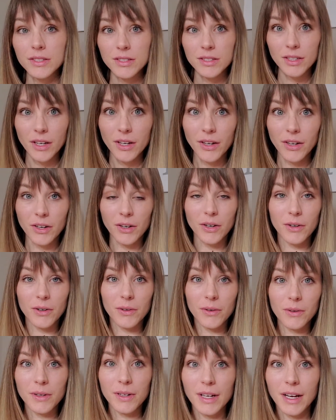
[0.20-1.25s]

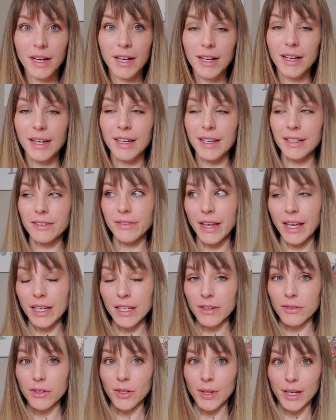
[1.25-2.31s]
So if any
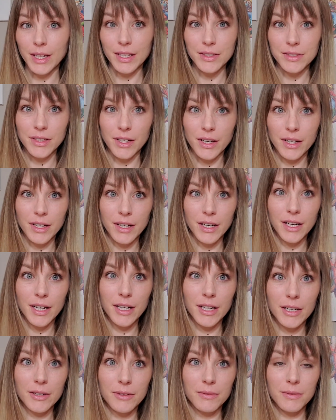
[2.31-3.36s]
of you guys
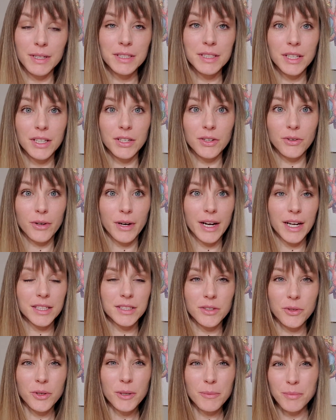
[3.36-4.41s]
are recent new grads
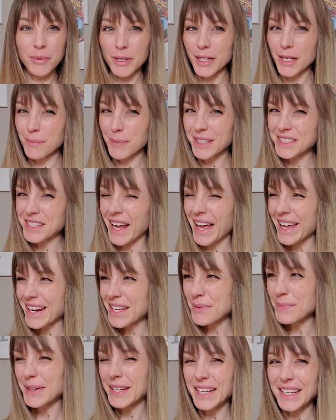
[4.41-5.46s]
or pretty much
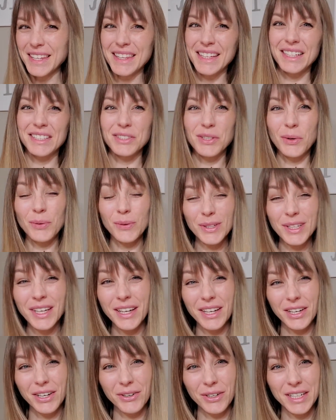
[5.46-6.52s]
anybody that is holding a
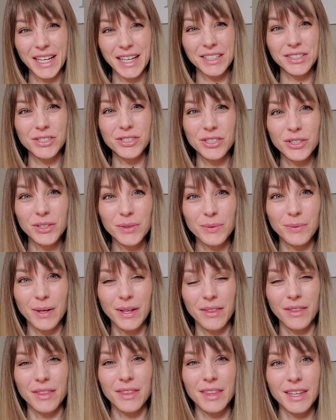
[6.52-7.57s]
credential with
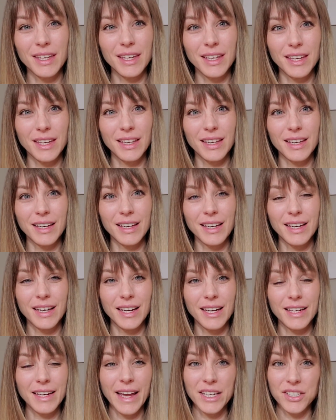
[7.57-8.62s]
the
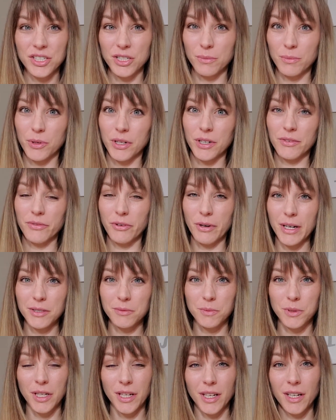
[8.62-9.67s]
National Board for
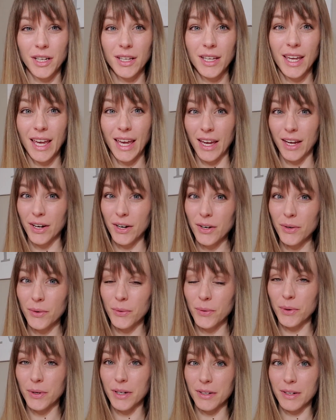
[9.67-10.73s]
Respiratory Care
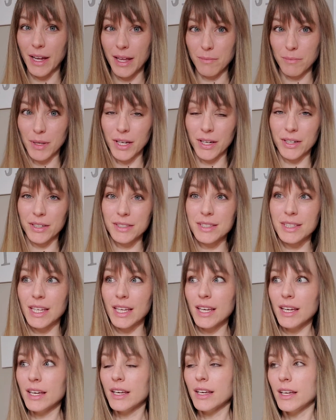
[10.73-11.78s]
or
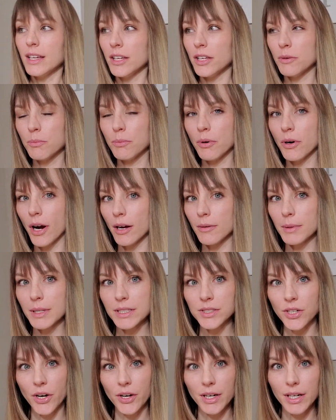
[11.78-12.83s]
NBRC, you probably
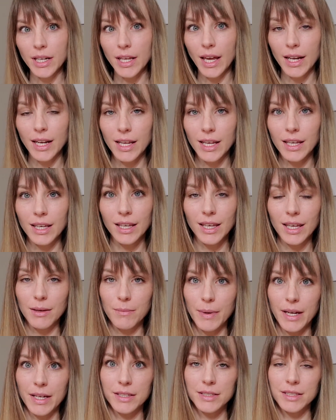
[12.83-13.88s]
started getting
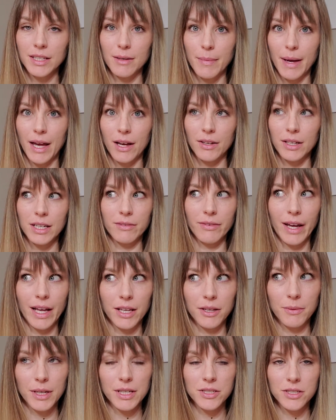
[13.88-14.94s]
emails about an
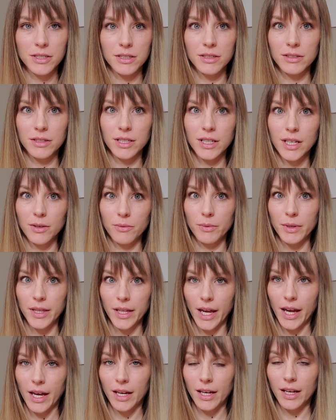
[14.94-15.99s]
evaluation. You're like, what the
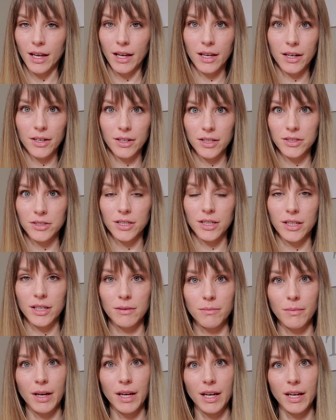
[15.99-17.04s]
heck? I already took
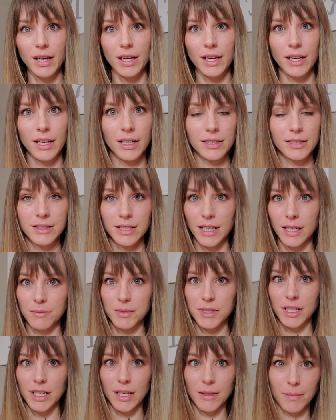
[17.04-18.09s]
my
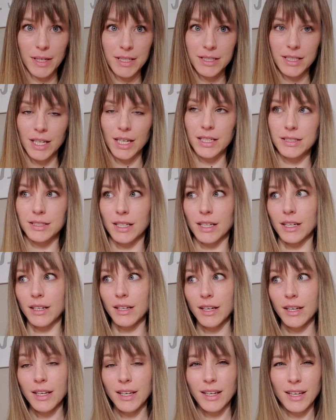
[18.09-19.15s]
TMC, my CSE,
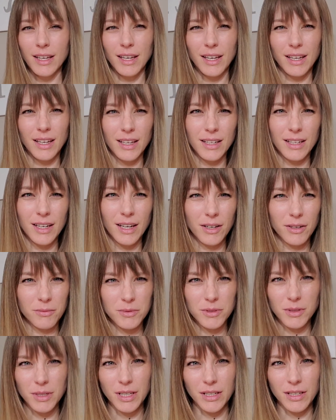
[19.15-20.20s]
and now I'm
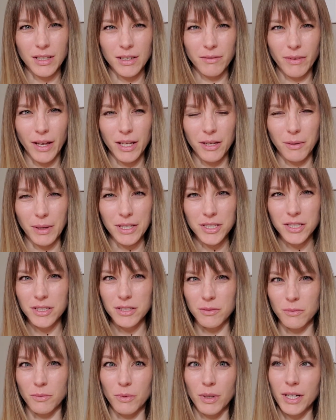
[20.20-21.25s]
doing evaluations.
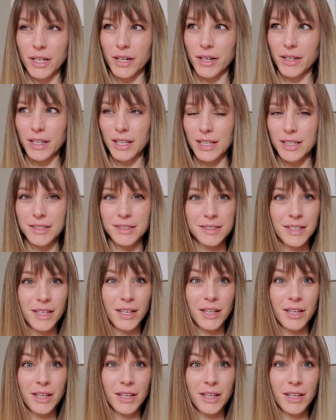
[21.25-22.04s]
What are these?